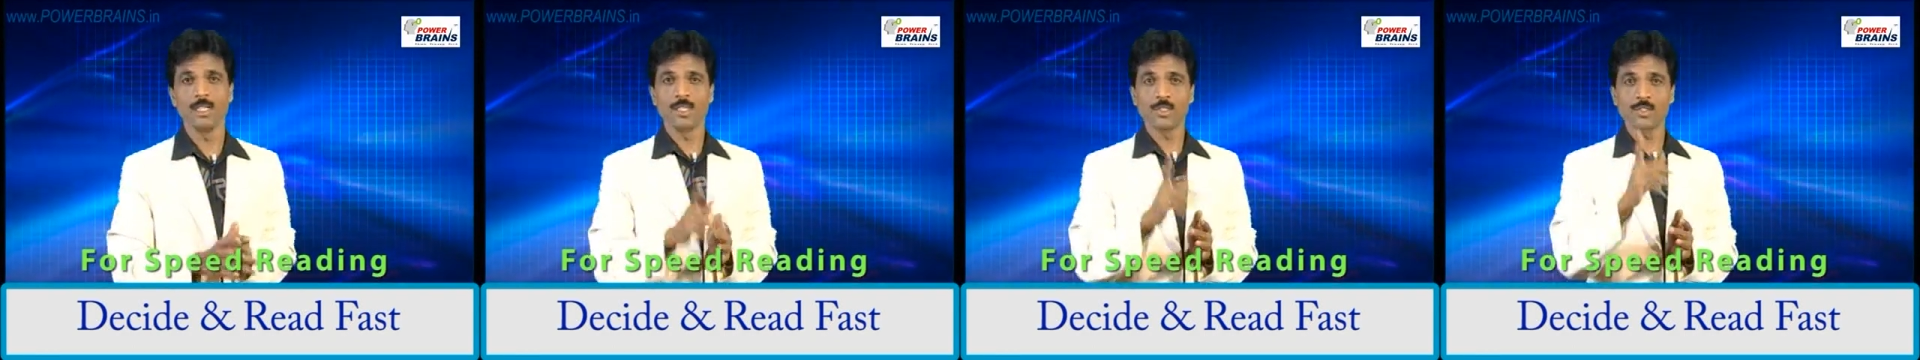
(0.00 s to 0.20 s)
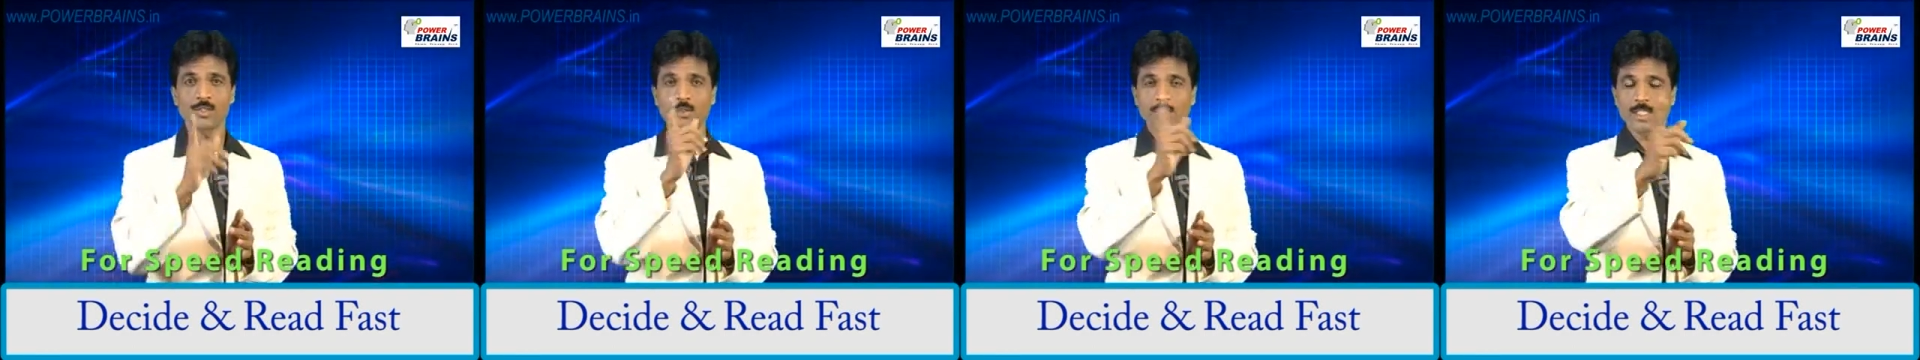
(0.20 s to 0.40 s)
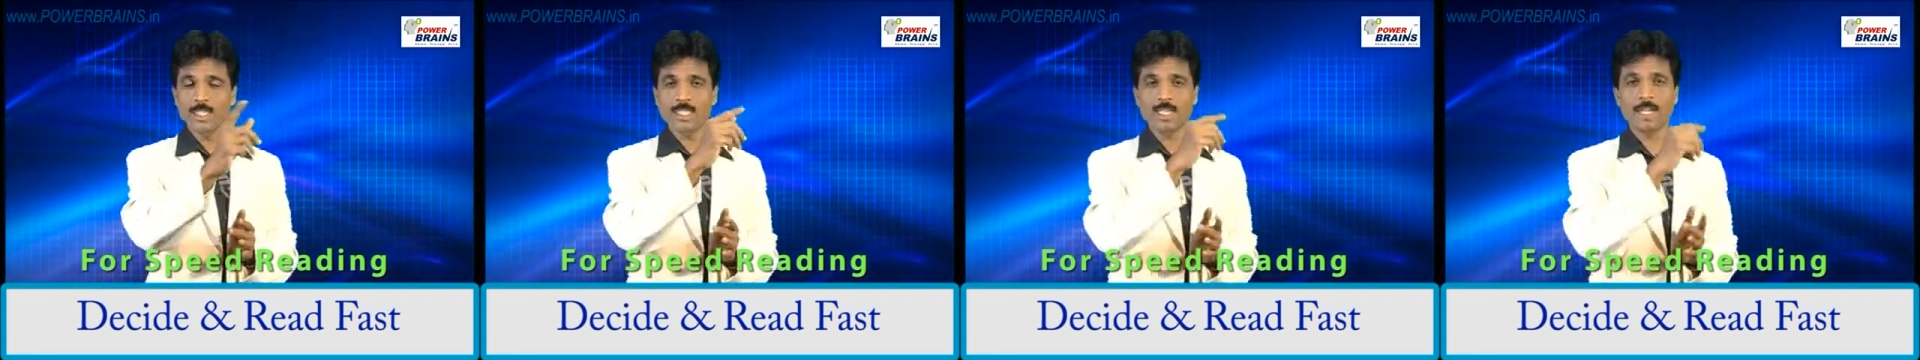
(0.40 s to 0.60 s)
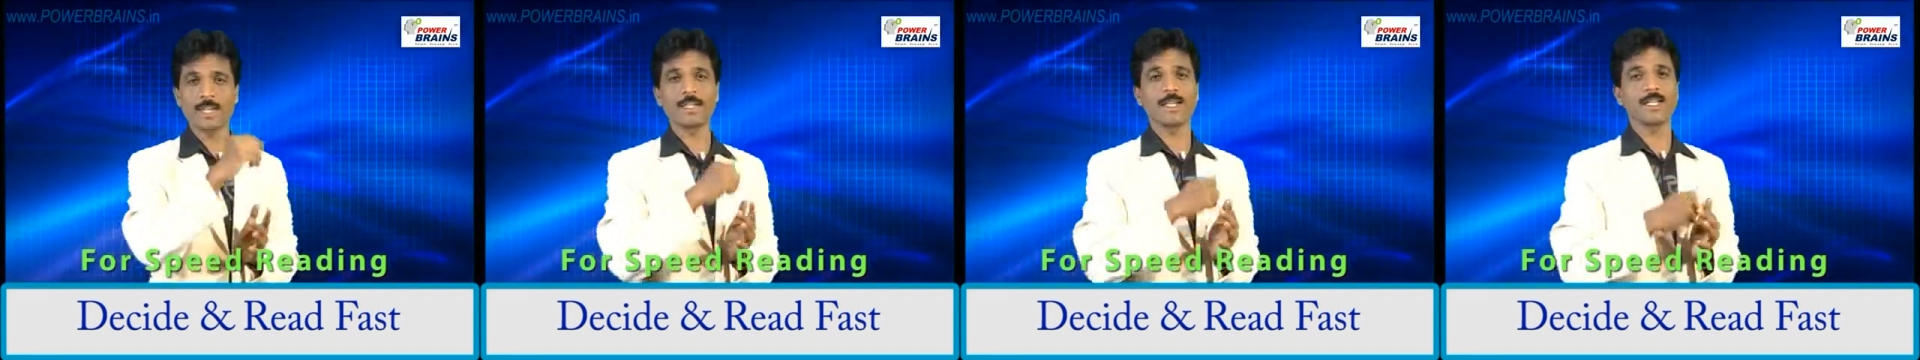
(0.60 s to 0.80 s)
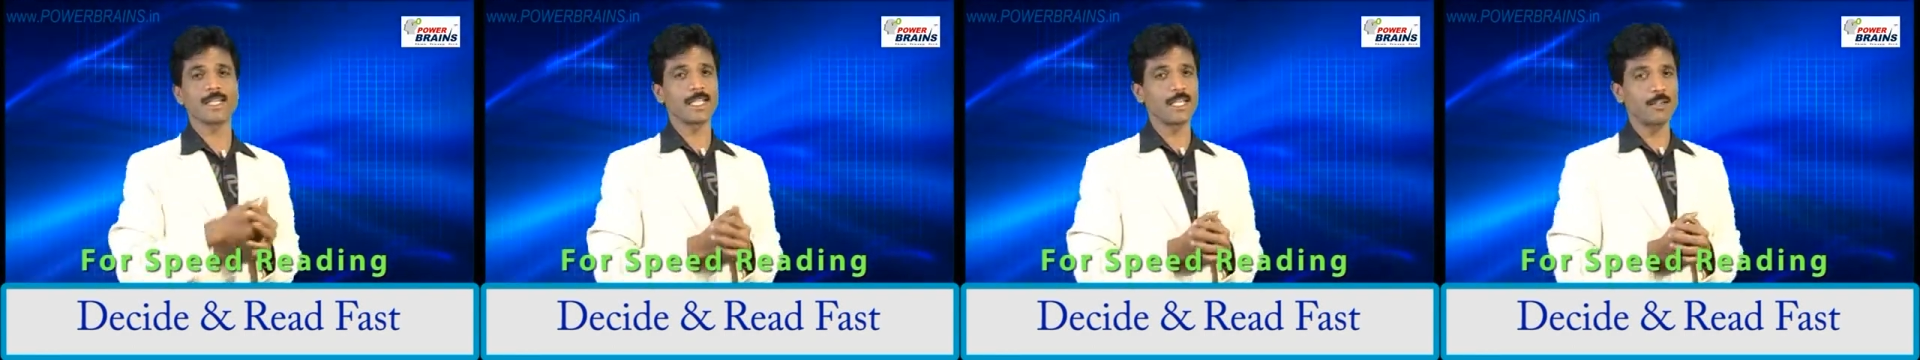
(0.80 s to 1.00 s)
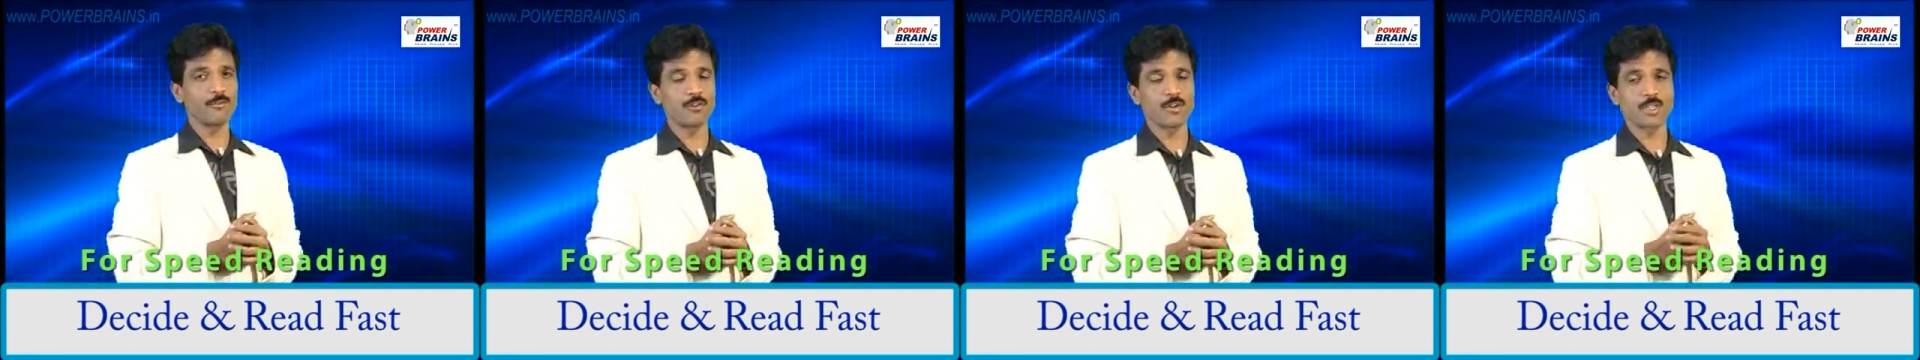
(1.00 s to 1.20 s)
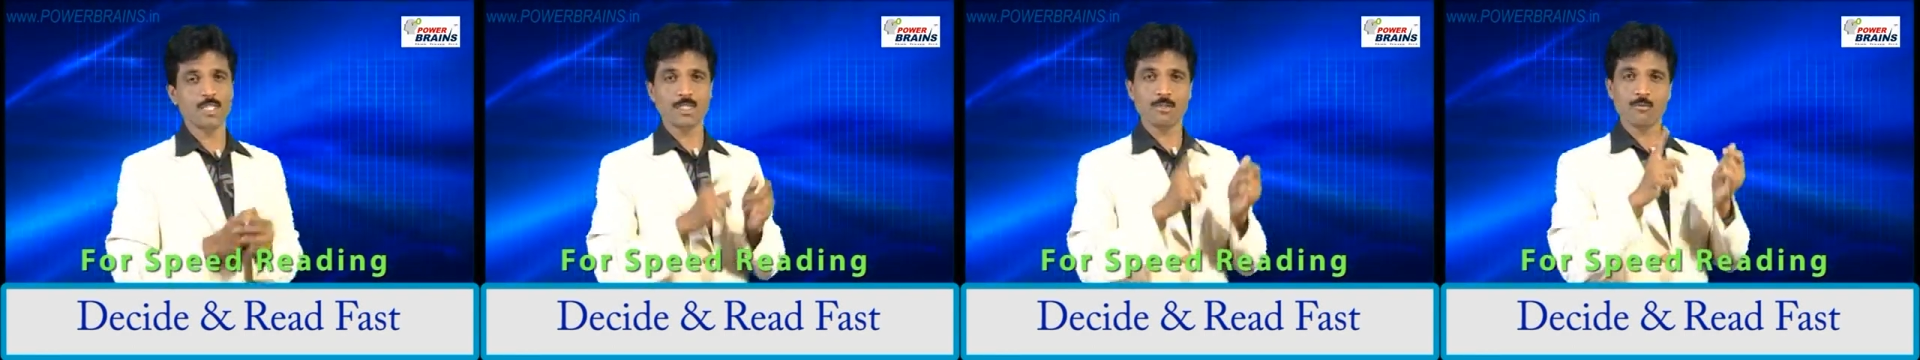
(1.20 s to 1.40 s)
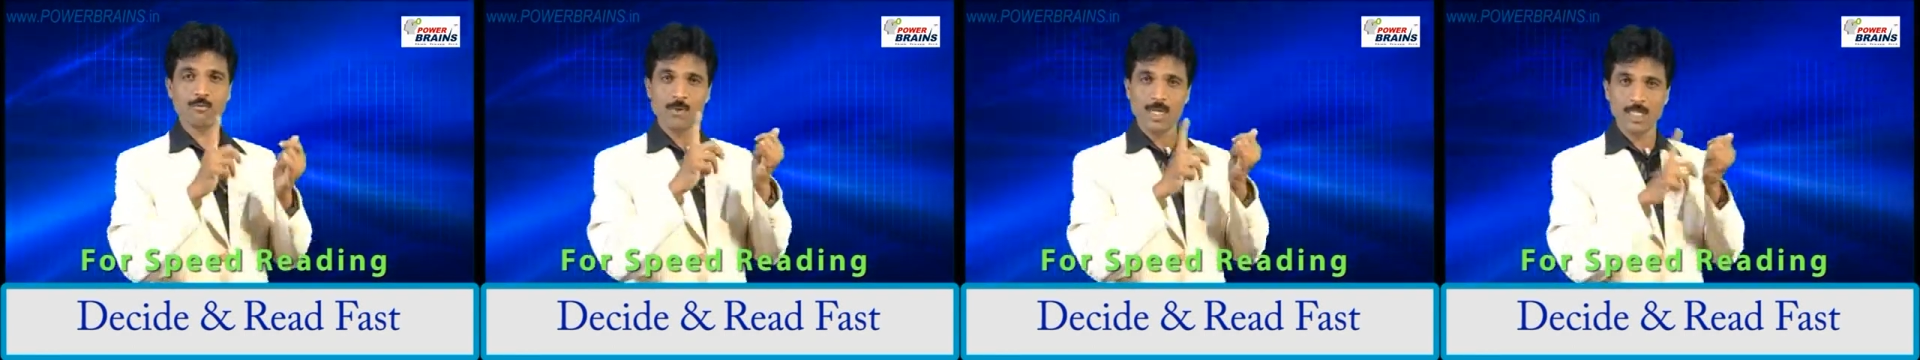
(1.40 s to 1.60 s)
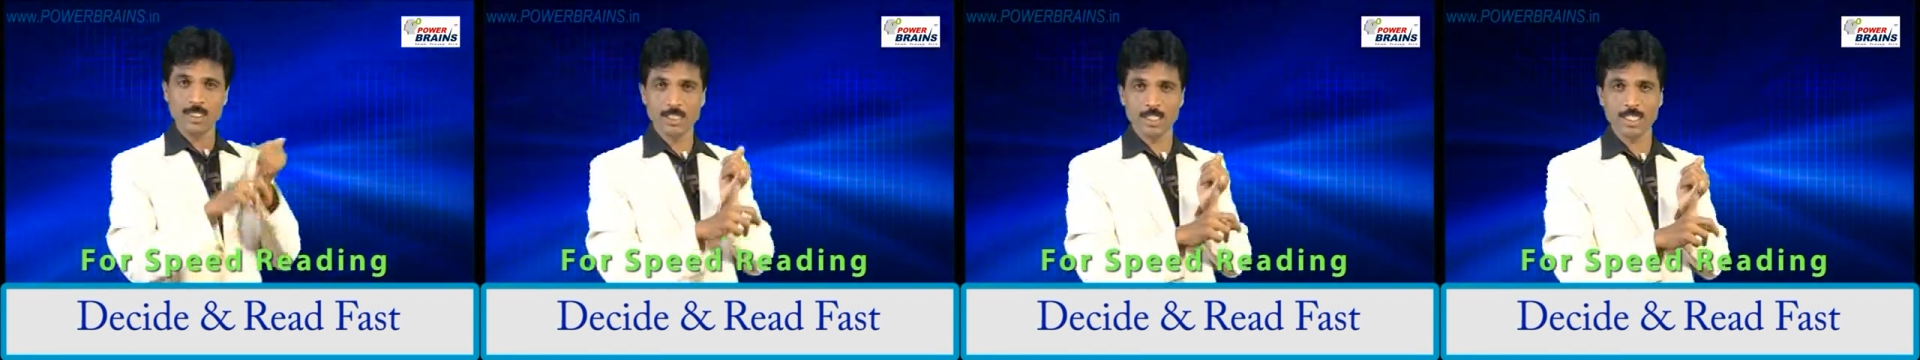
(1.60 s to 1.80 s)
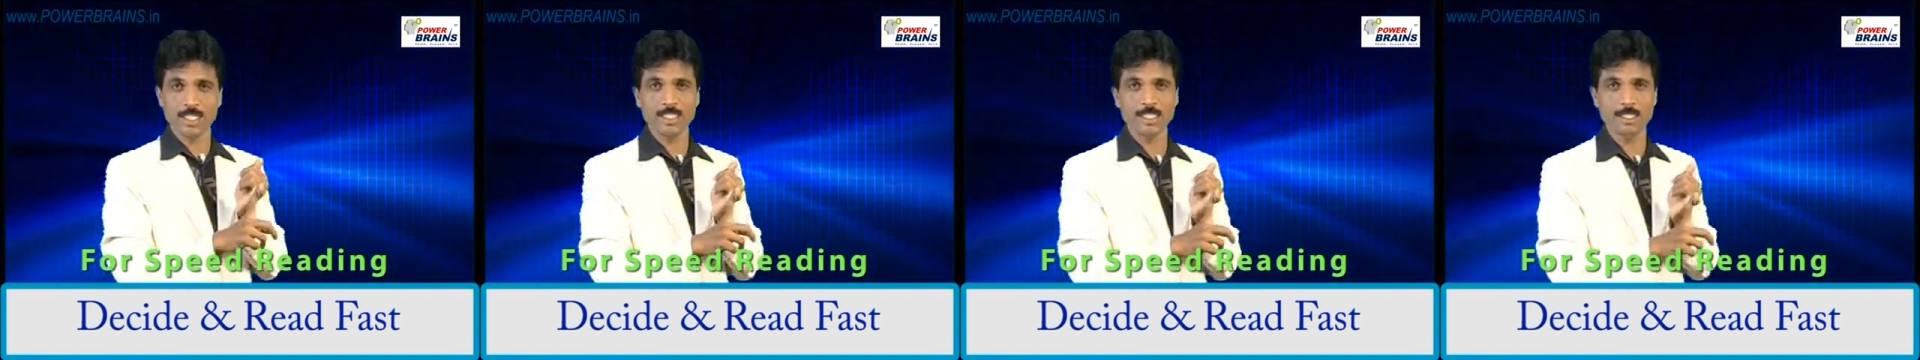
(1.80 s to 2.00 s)
So decide and read fast. One
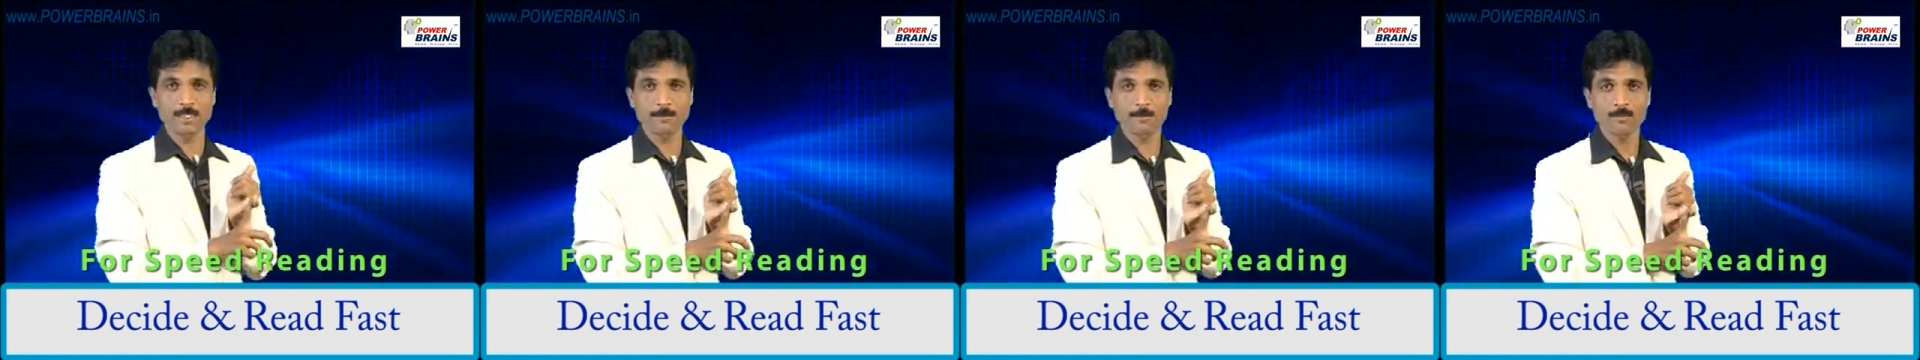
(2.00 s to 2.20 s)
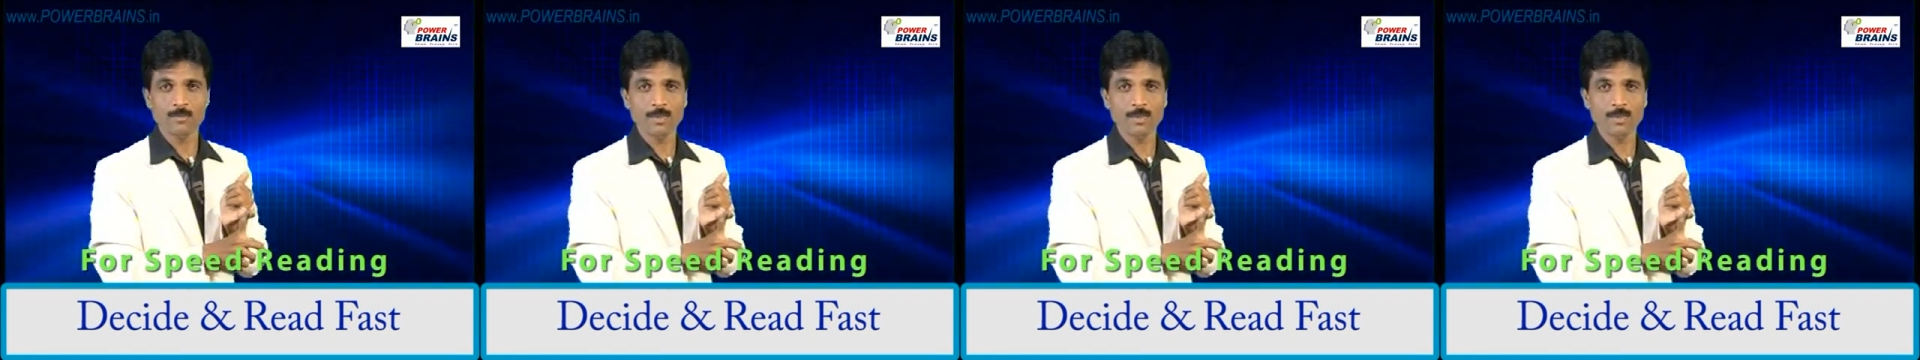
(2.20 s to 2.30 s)
technique.